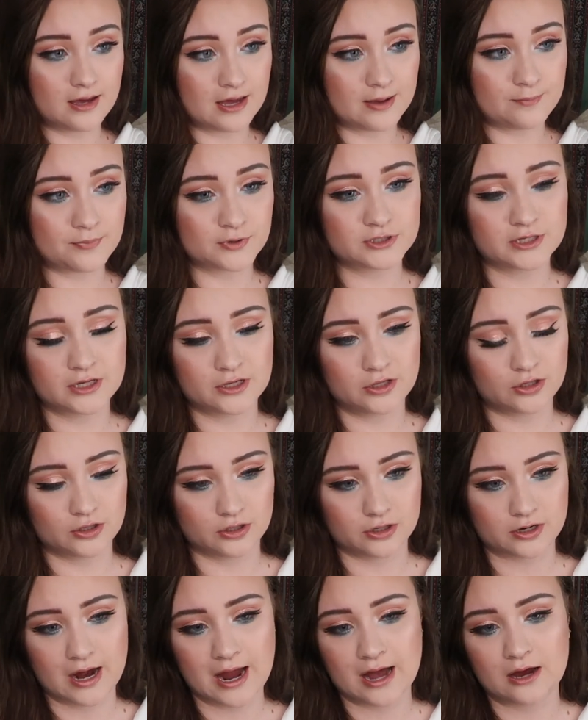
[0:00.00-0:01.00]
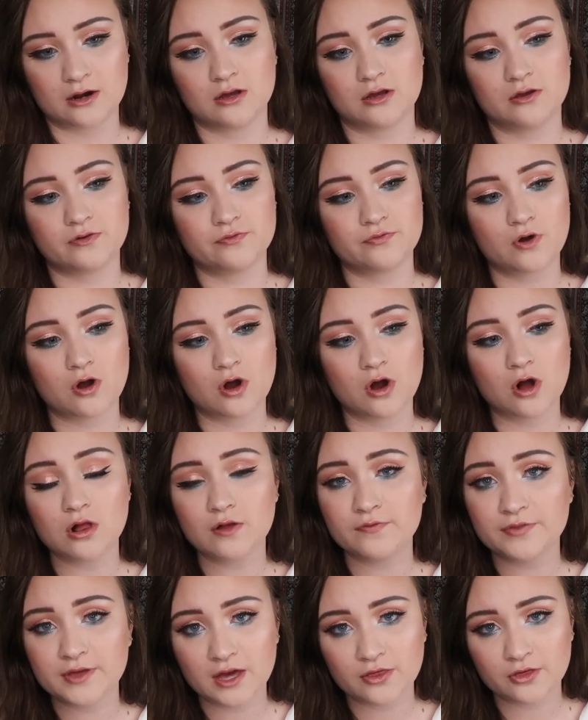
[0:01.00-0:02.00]
in particular, out of
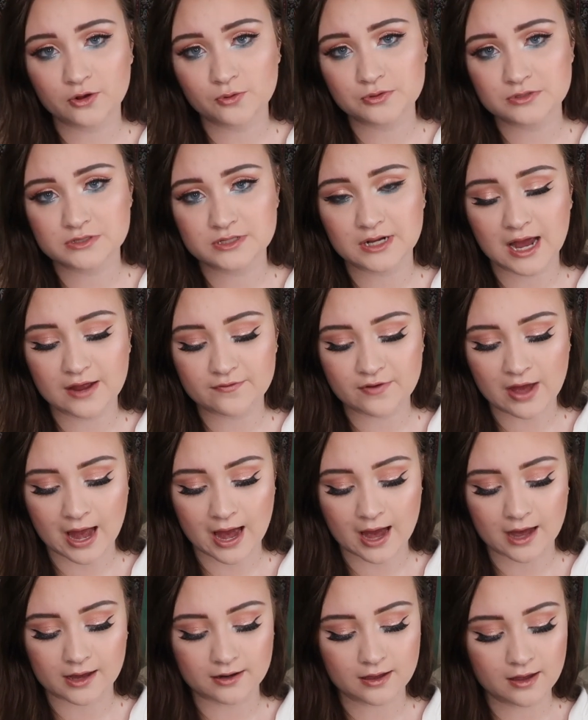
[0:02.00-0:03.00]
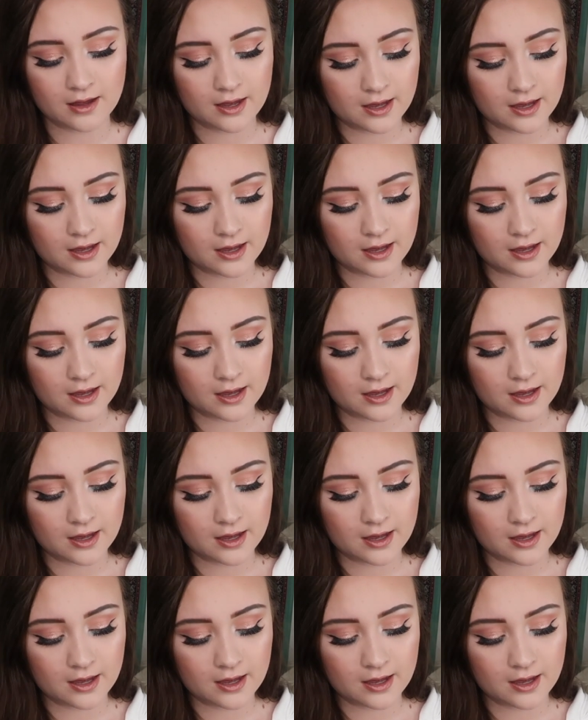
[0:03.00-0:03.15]
all of the other ones that I've had,